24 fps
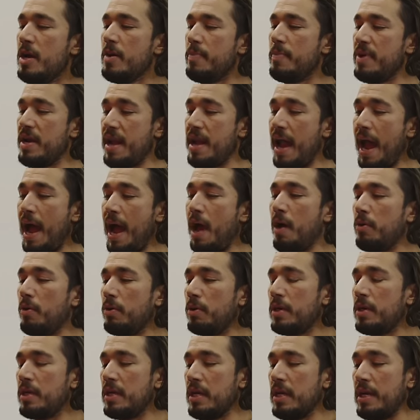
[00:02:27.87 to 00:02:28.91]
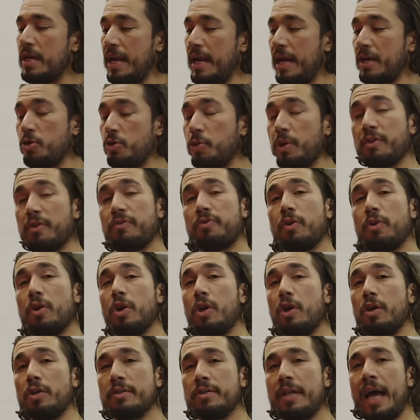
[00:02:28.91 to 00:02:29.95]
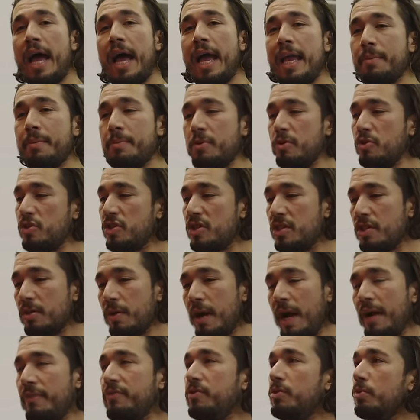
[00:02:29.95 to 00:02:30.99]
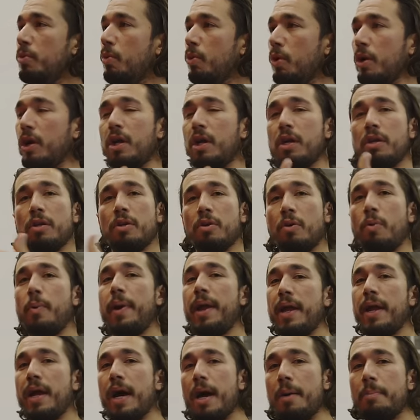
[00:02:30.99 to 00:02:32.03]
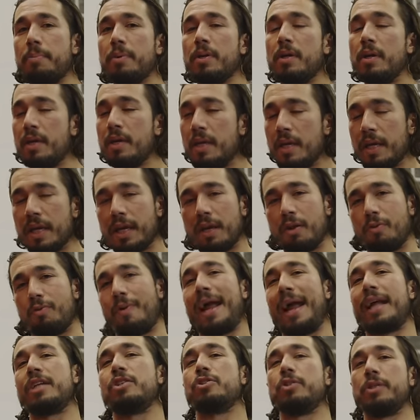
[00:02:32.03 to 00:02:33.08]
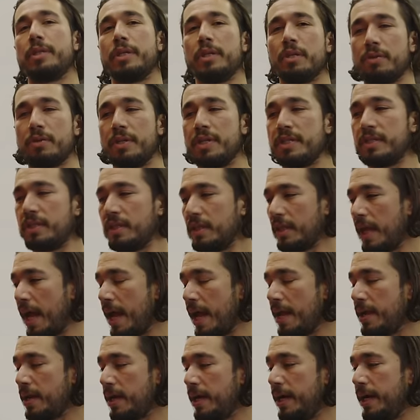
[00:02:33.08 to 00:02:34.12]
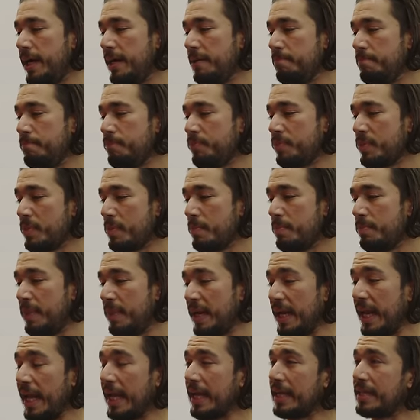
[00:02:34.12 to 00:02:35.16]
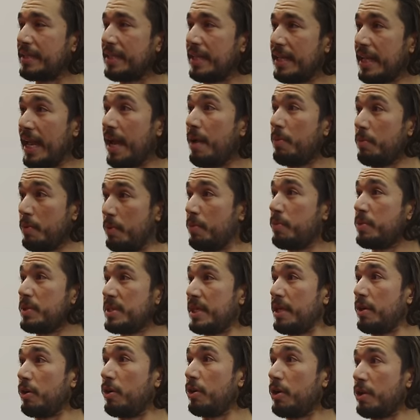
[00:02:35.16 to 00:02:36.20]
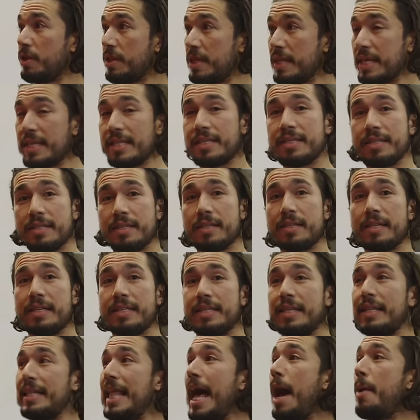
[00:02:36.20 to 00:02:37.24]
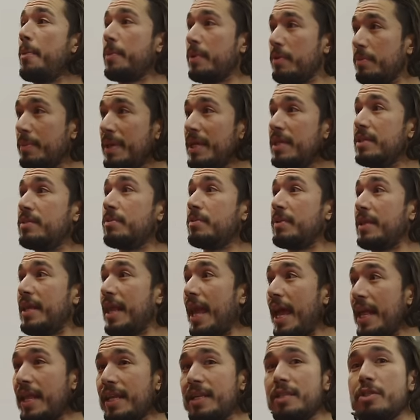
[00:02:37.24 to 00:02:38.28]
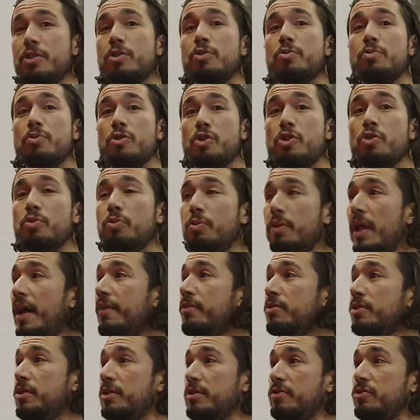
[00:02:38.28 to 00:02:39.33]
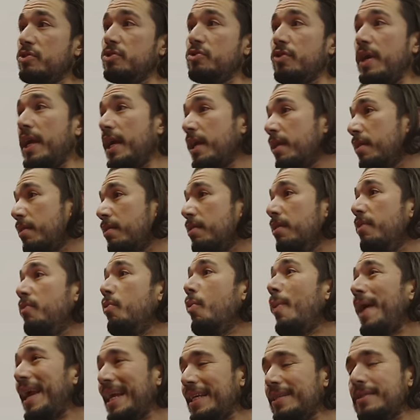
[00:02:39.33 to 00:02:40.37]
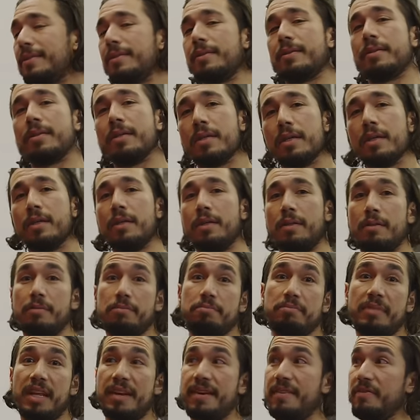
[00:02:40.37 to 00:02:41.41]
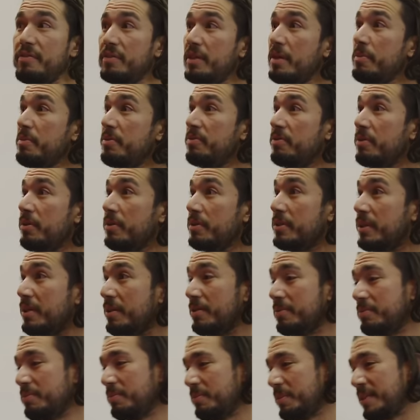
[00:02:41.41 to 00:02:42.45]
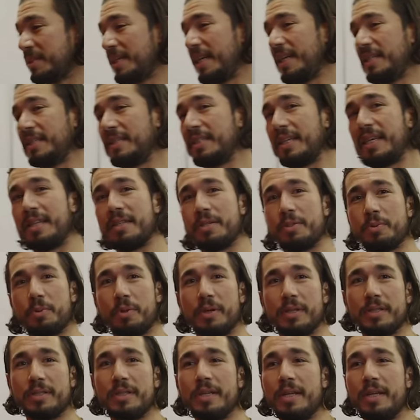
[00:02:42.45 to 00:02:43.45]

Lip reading: But now, not doing it for a long time, you still have to work your way up, gradually increasing that. But like I said, yeah, what we said earlier, this is allowing me to get into new levels of strength, of weight, that I've never done before. So I'm excited to see how this works.